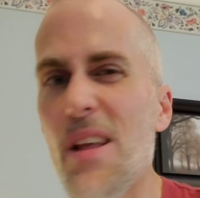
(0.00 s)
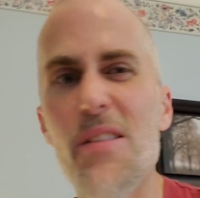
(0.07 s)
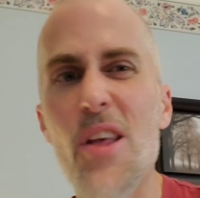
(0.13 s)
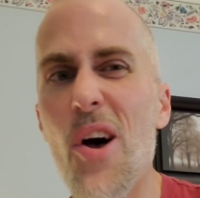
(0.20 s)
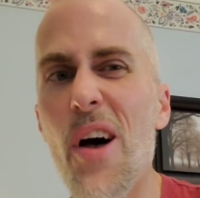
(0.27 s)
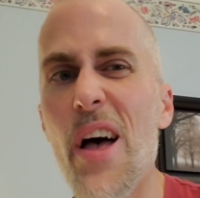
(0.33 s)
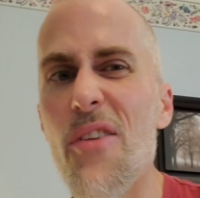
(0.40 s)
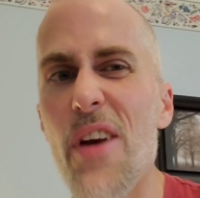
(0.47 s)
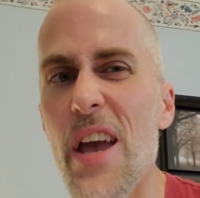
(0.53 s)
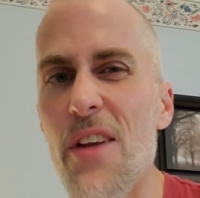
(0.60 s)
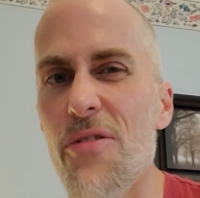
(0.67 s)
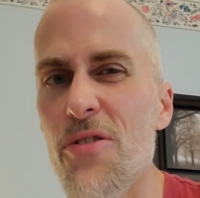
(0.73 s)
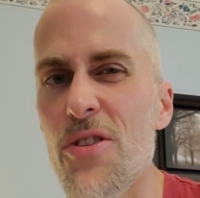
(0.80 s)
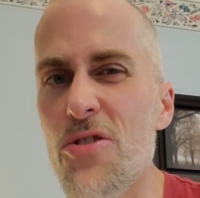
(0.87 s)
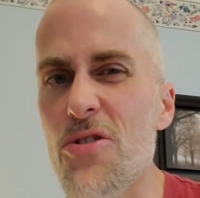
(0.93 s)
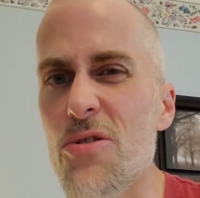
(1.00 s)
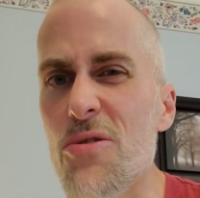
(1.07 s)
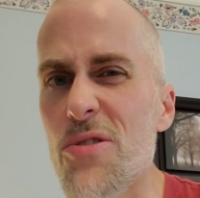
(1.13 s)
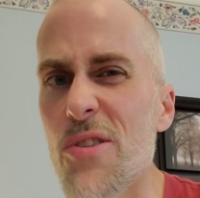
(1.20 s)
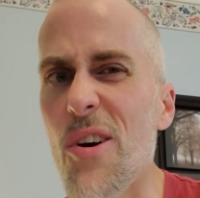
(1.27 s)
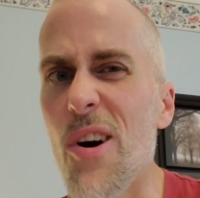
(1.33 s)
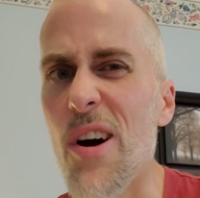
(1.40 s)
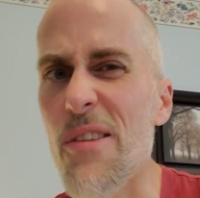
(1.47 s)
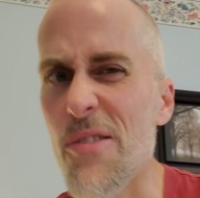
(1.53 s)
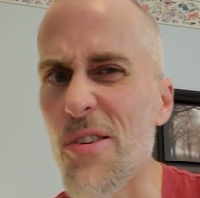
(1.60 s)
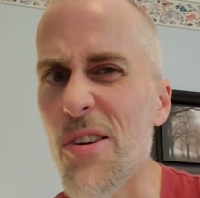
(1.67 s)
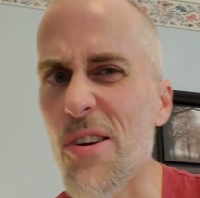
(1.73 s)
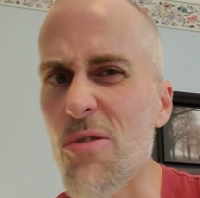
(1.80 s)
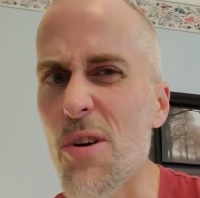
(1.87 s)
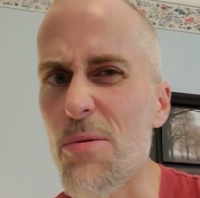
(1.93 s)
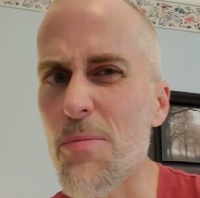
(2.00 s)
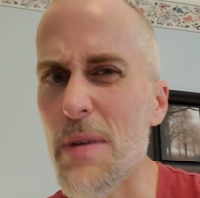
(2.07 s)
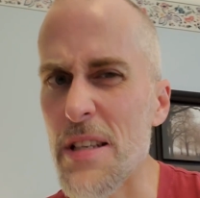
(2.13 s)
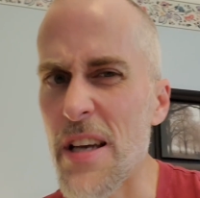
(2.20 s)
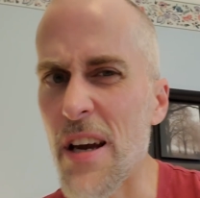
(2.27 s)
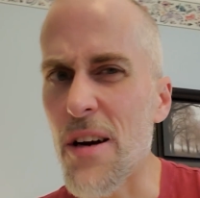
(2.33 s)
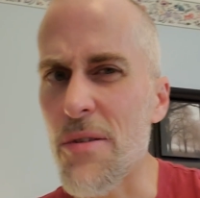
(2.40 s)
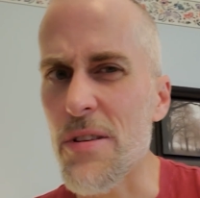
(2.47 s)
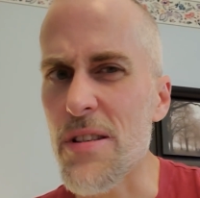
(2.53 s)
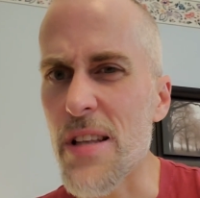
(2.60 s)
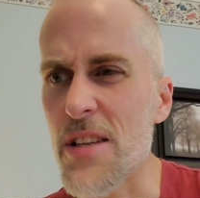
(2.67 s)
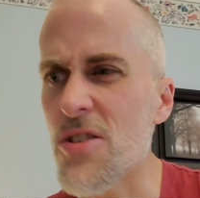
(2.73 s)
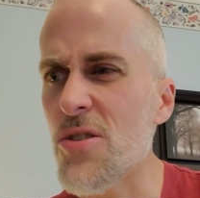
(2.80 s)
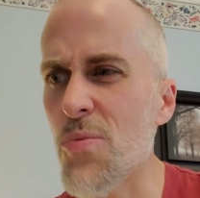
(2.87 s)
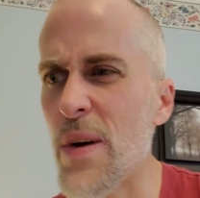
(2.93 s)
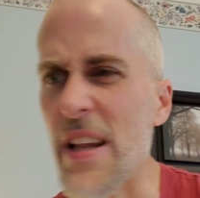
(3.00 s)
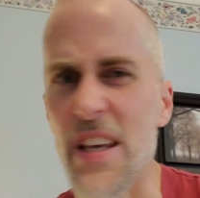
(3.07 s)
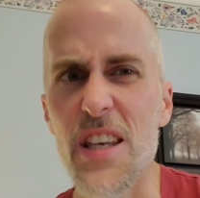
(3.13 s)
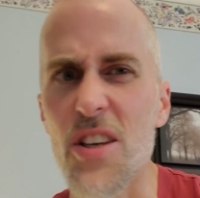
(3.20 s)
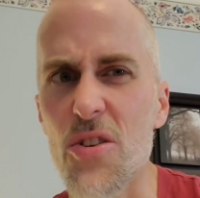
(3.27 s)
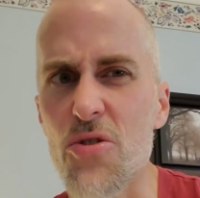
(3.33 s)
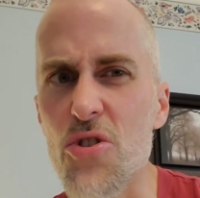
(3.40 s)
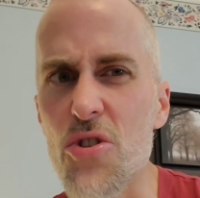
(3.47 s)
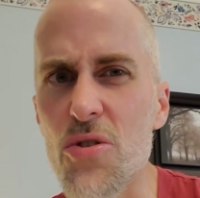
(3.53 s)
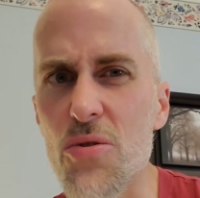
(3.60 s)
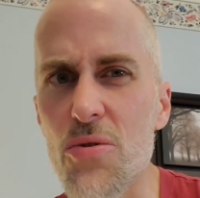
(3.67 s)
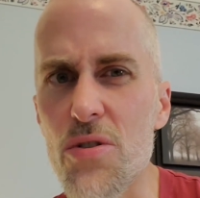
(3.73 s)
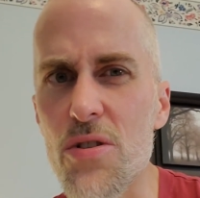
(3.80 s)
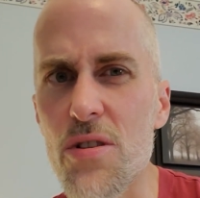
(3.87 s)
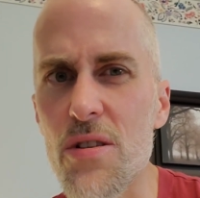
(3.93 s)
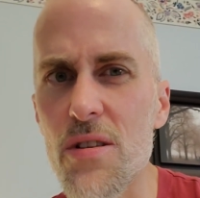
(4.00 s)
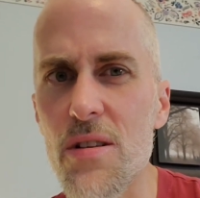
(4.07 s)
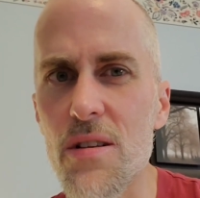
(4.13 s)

they'll have hate for the Jews in their heart, and they're going to grow up to be terrorists that just want to kill Jews.